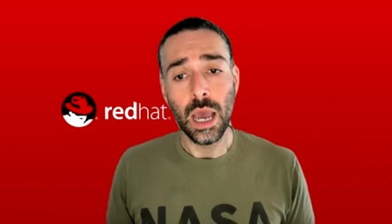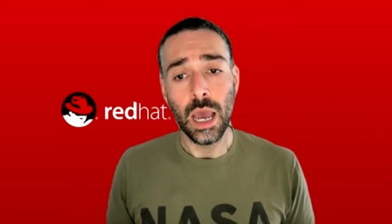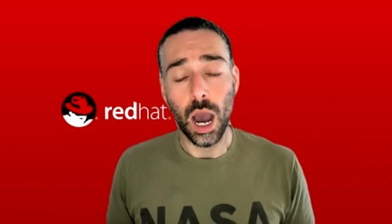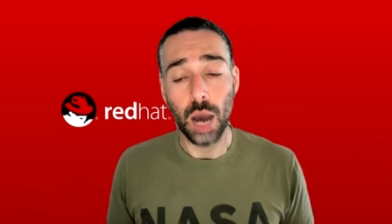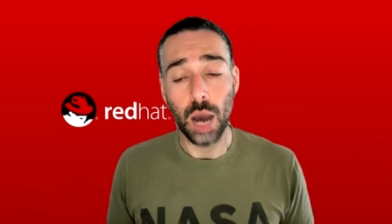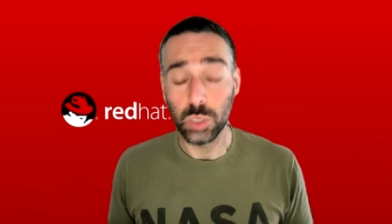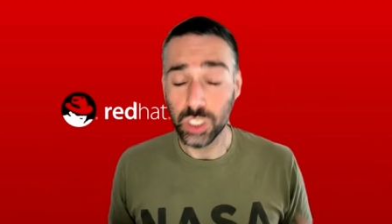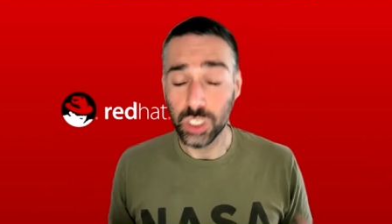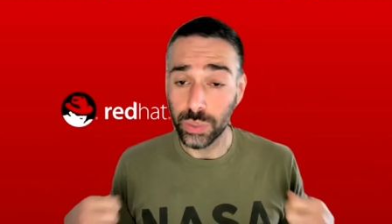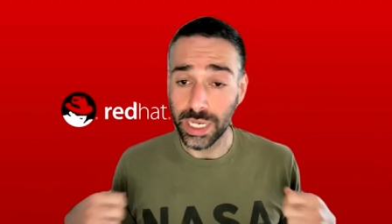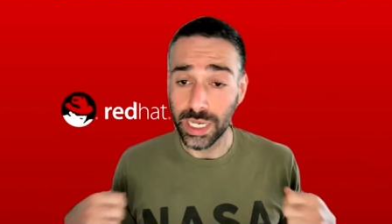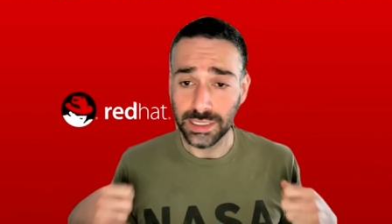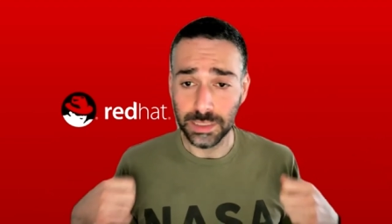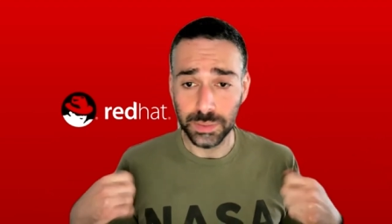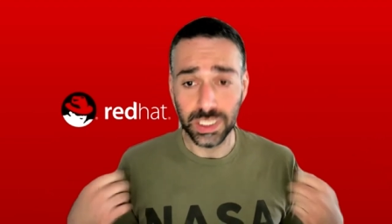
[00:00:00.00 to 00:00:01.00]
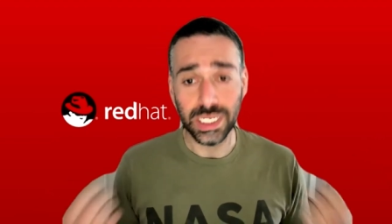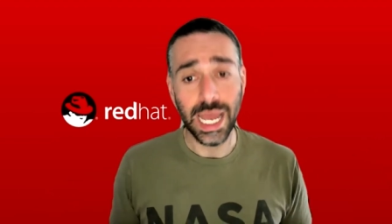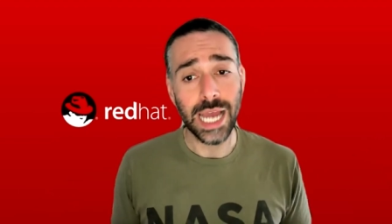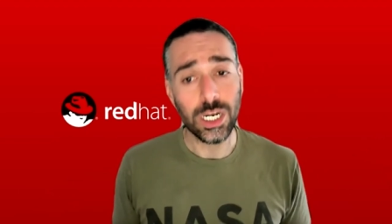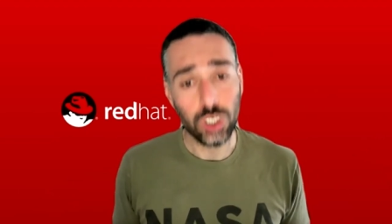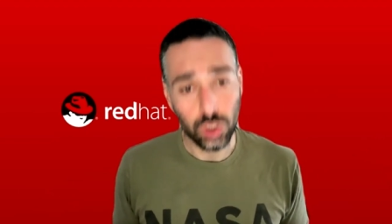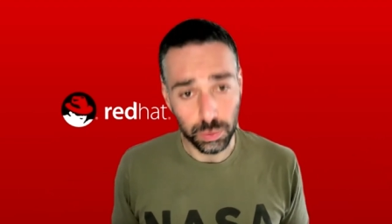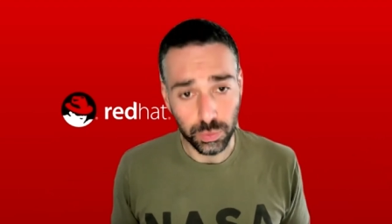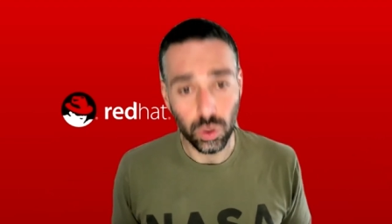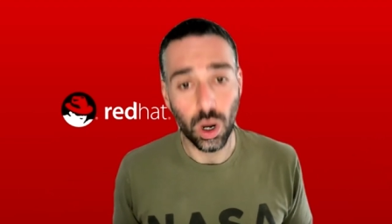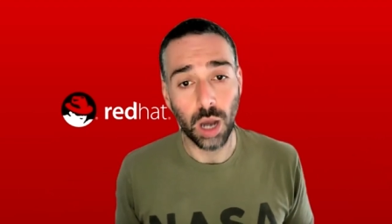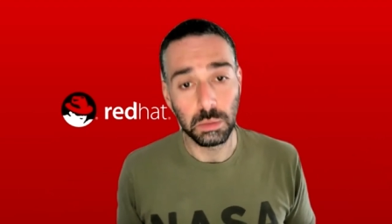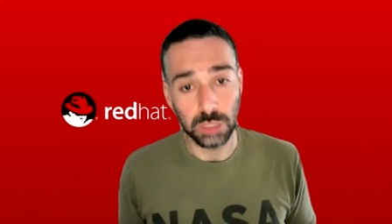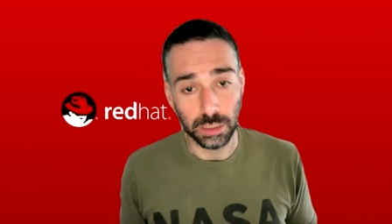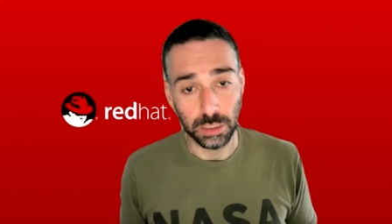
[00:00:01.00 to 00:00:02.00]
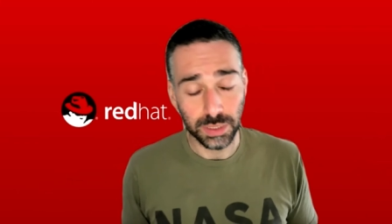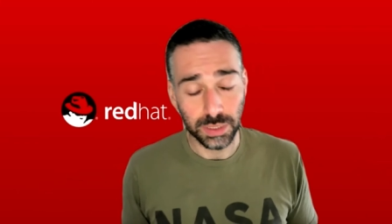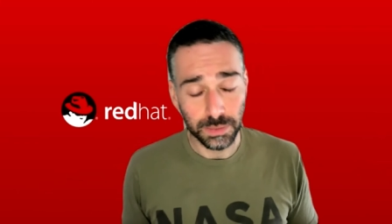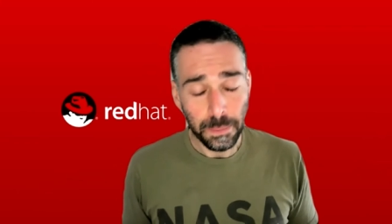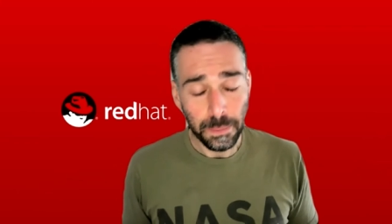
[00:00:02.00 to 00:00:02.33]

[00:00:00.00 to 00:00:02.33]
uh, which creates substantial problems.